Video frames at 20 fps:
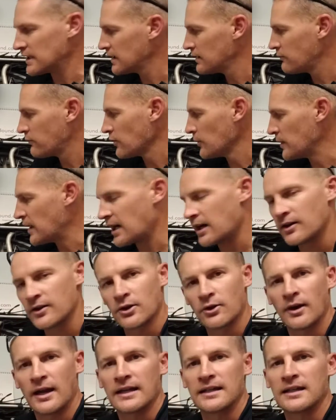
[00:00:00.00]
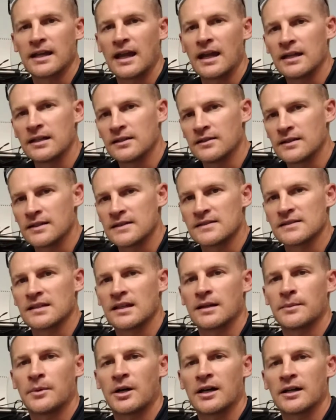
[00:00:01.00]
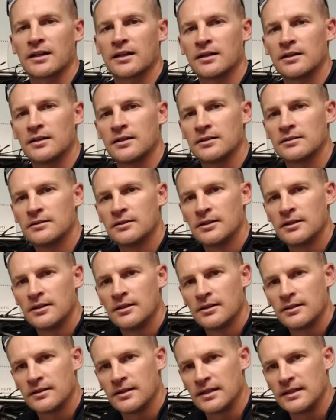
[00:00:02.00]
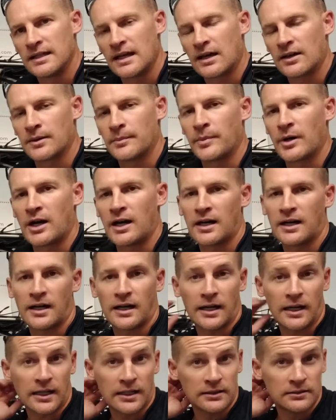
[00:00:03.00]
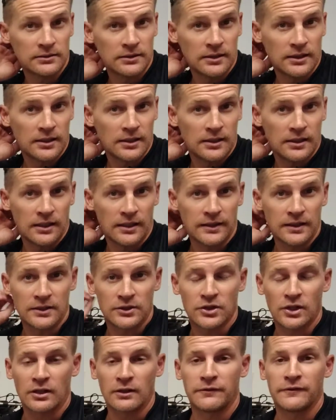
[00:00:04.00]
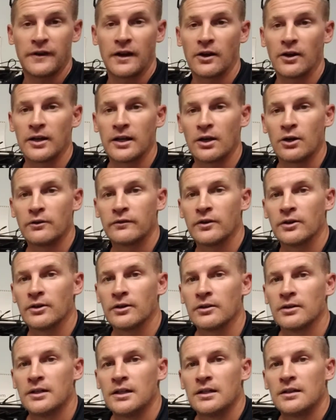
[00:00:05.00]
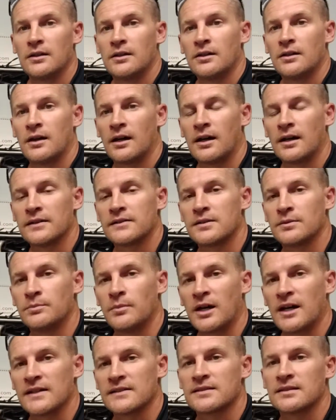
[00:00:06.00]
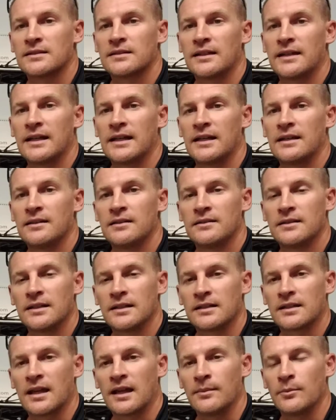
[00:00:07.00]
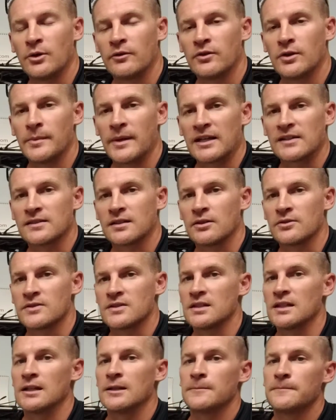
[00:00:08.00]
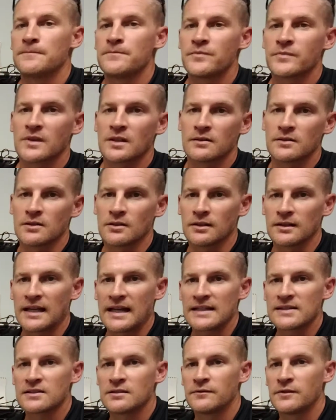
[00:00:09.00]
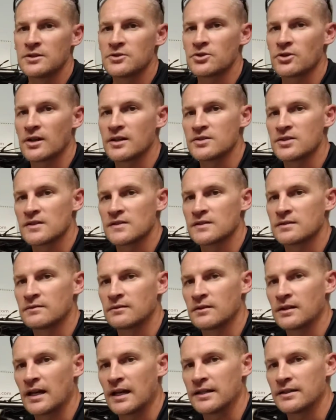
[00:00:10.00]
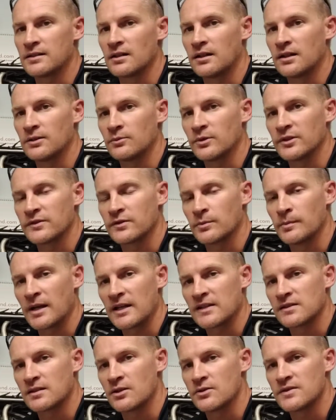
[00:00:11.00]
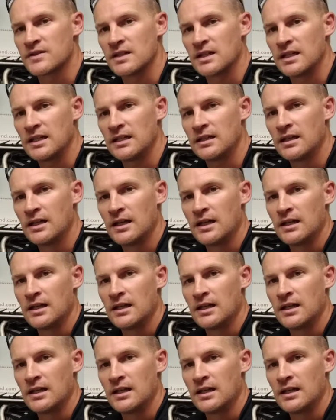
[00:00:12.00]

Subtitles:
from there the Grand Canyon, then Santa Monica, then down to Baja, and then took a ferry over to Mazatlan and then came over to Mexico City. So the last adventure I just got done was from Mexico City